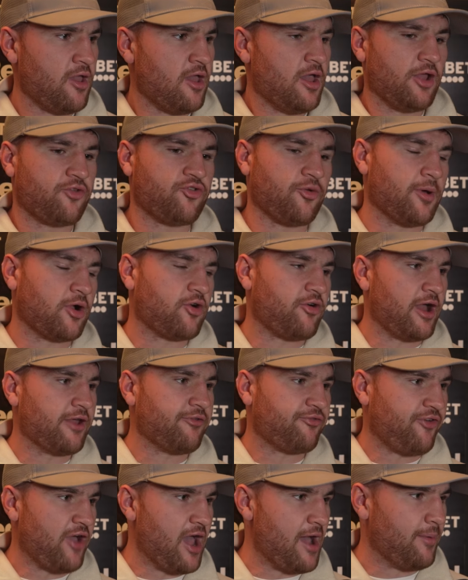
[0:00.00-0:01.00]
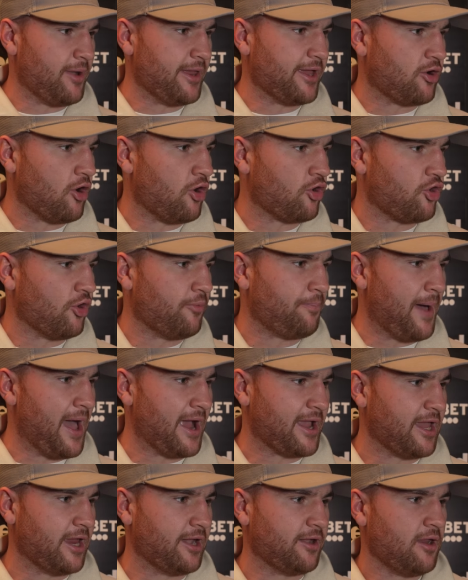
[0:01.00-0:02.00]
He's from a great family, got good
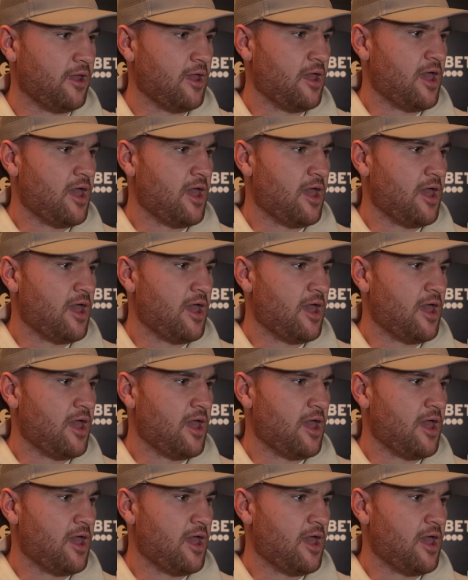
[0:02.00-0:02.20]
backing,